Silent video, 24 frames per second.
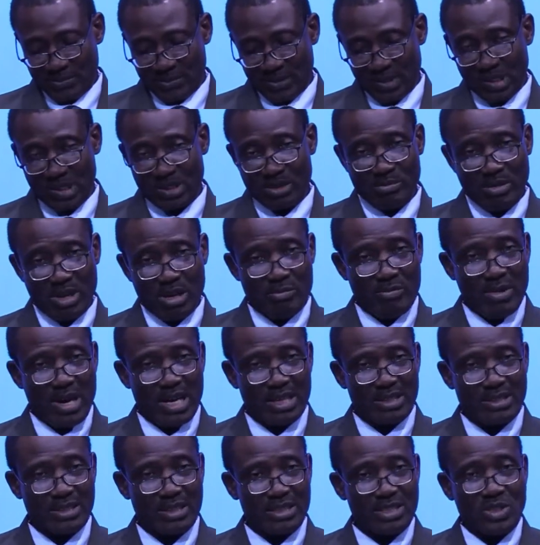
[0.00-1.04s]

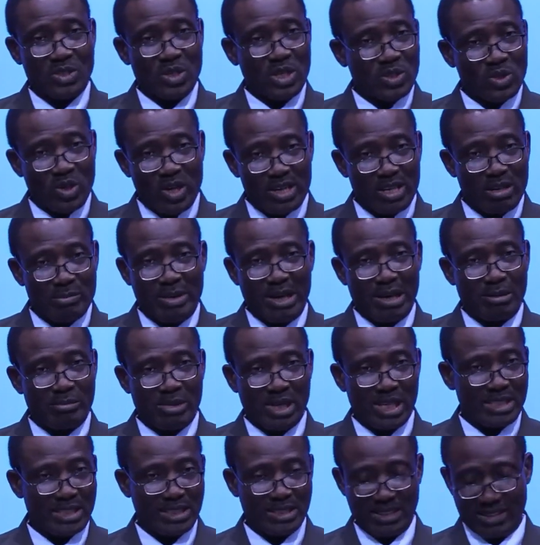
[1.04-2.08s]
remember, it's not all about
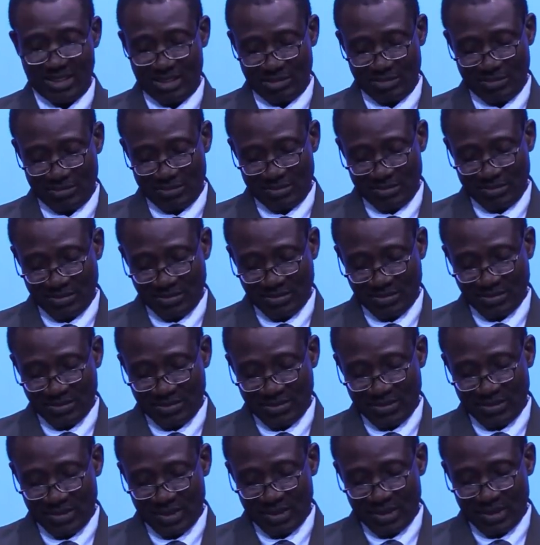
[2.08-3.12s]
money.
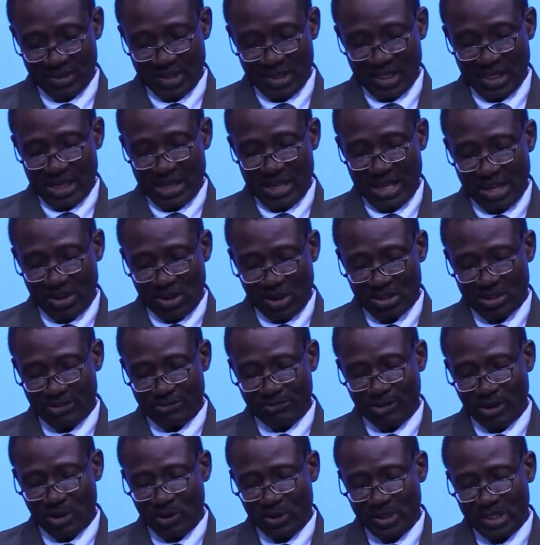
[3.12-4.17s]
Let us
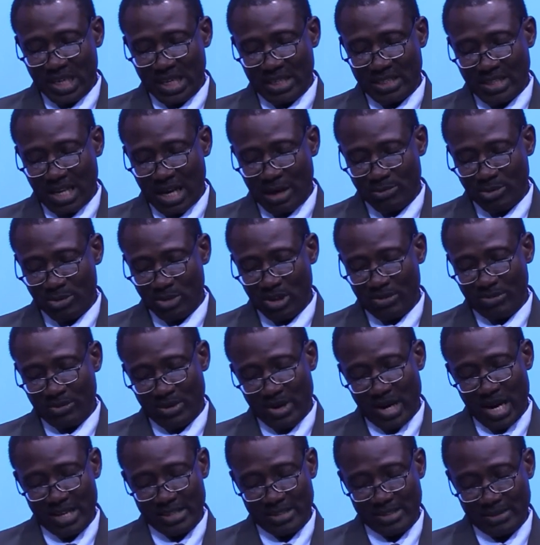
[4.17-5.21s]
follow the example of
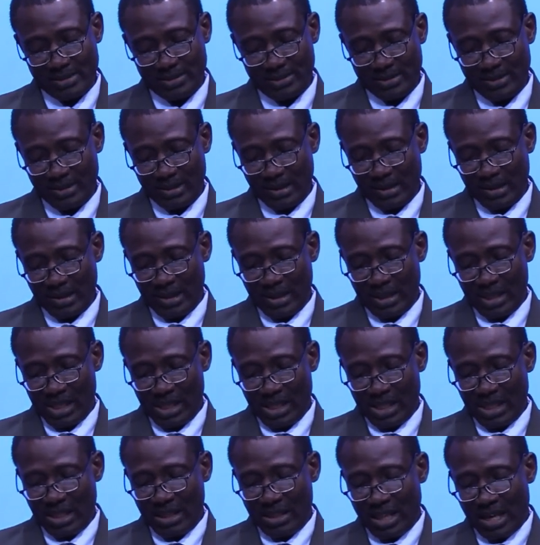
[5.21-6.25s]
Christ.
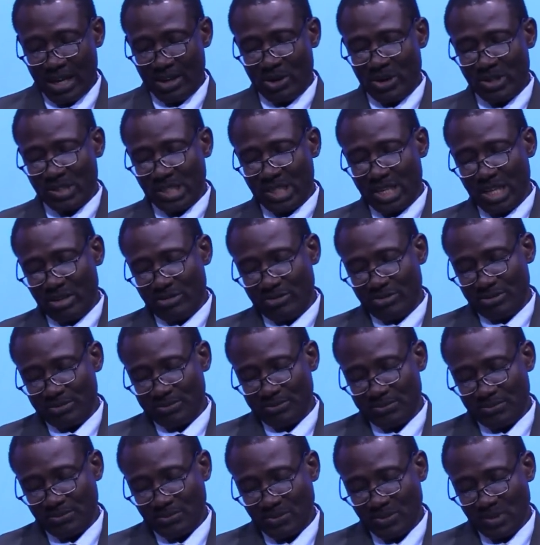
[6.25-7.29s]
Let us give,
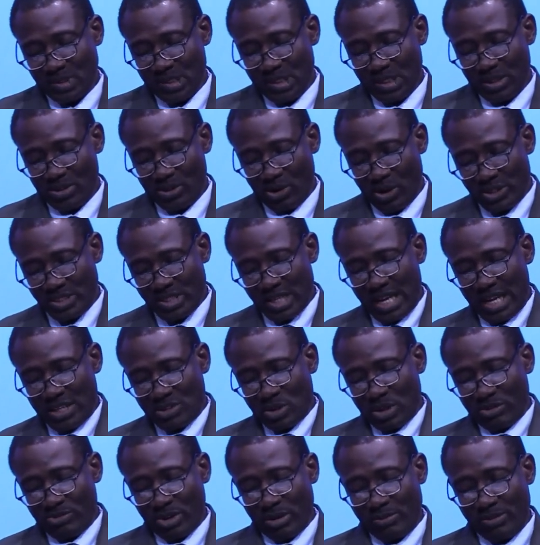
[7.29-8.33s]
not out
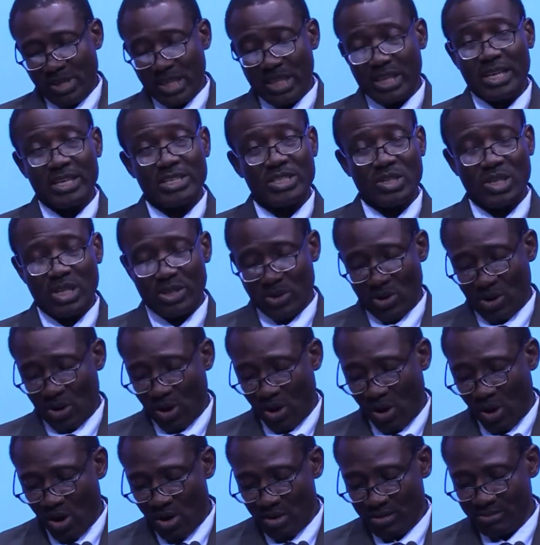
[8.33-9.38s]
of obligation
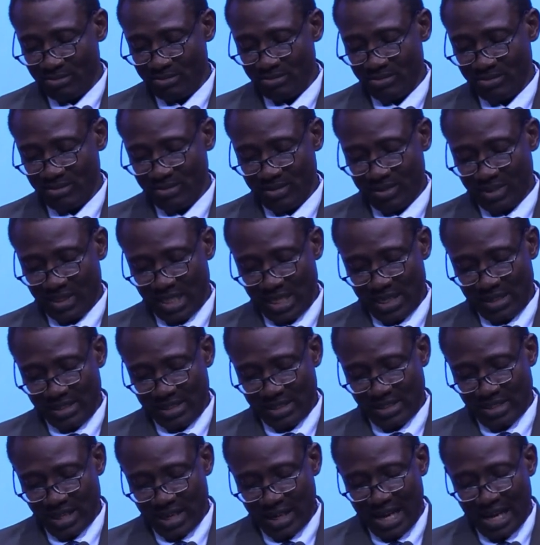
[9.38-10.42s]
or a
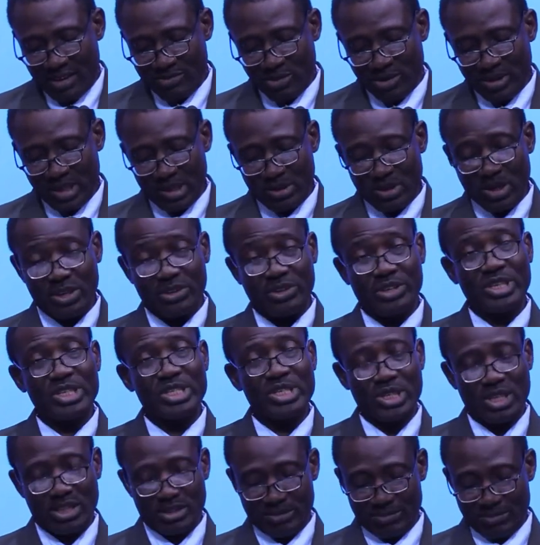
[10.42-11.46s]
desire for
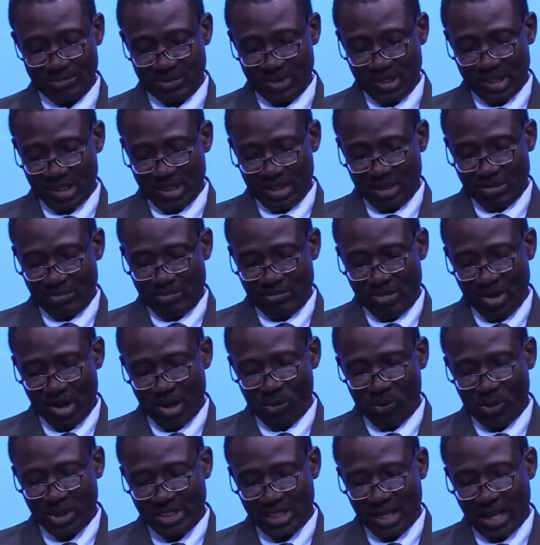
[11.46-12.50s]
recognition, but
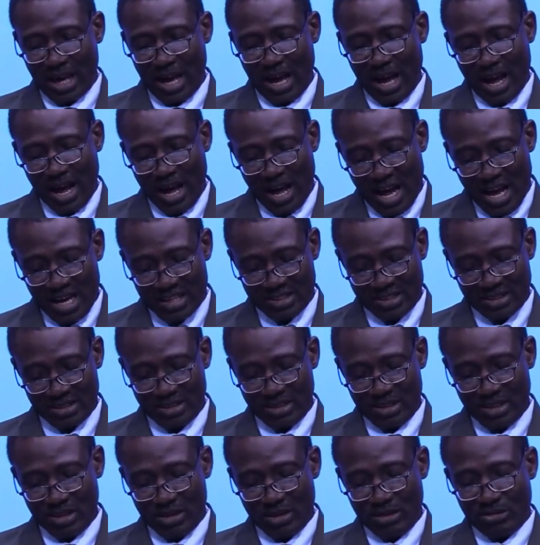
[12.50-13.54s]
with a heart
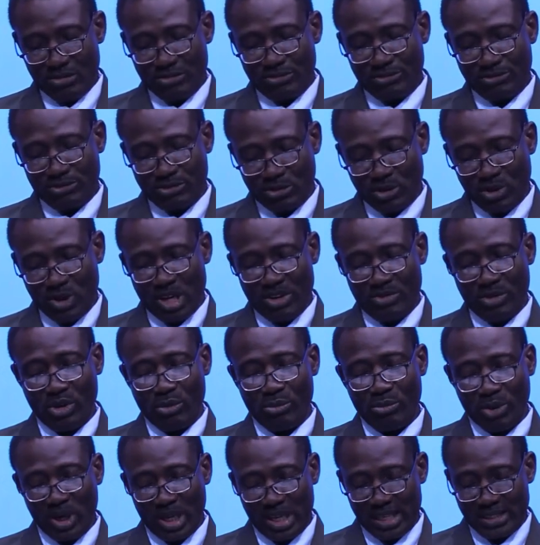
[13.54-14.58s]
full of
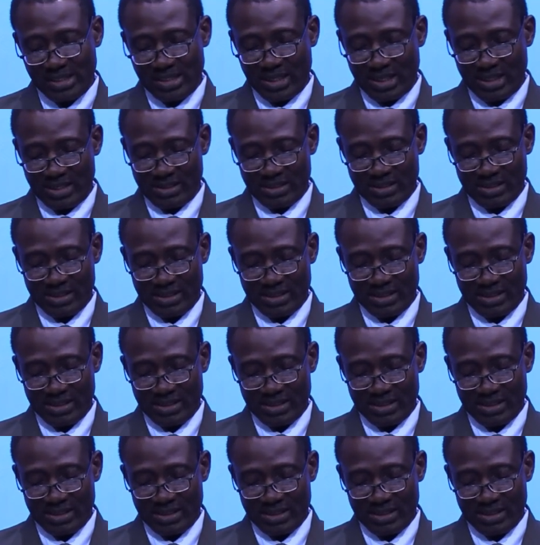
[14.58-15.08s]
humility